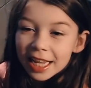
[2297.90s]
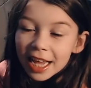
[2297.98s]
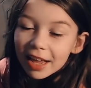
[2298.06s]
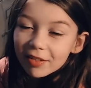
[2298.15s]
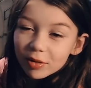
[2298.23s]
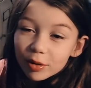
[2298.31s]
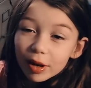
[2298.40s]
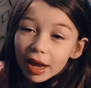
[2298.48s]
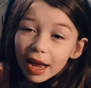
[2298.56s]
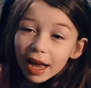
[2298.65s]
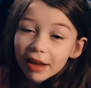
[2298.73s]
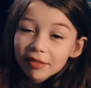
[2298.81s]
If you
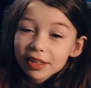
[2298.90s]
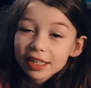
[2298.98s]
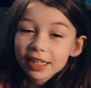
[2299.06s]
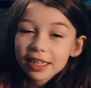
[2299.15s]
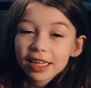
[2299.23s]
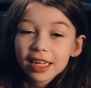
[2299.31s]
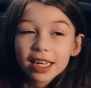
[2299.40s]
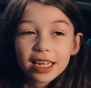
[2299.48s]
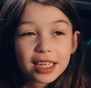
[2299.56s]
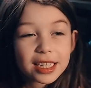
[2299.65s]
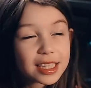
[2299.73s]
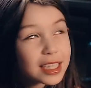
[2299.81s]
have any
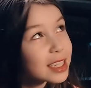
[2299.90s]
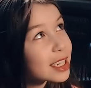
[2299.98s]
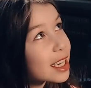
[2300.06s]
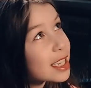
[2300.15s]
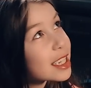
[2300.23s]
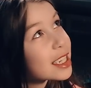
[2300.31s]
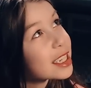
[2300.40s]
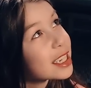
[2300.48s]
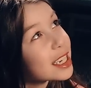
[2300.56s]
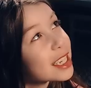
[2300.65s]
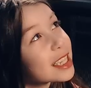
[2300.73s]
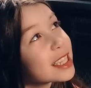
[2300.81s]

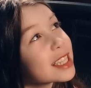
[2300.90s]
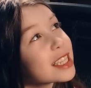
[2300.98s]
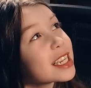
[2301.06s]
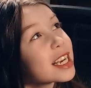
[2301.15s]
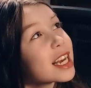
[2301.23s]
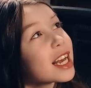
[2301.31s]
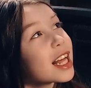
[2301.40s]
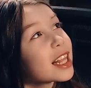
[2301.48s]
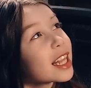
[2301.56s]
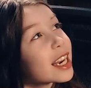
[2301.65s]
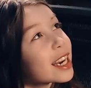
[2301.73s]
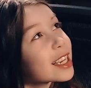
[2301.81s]
suggestions,
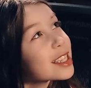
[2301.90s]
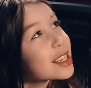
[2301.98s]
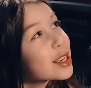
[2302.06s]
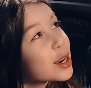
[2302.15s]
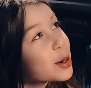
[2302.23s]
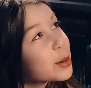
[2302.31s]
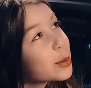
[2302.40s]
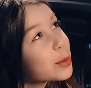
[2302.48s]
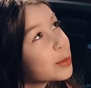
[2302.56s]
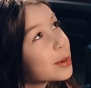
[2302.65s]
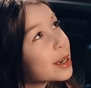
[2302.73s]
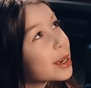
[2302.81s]
let us know
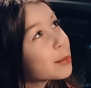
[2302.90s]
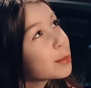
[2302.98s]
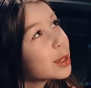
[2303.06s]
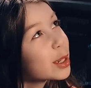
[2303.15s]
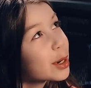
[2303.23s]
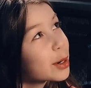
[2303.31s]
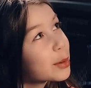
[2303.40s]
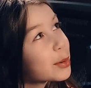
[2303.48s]
below.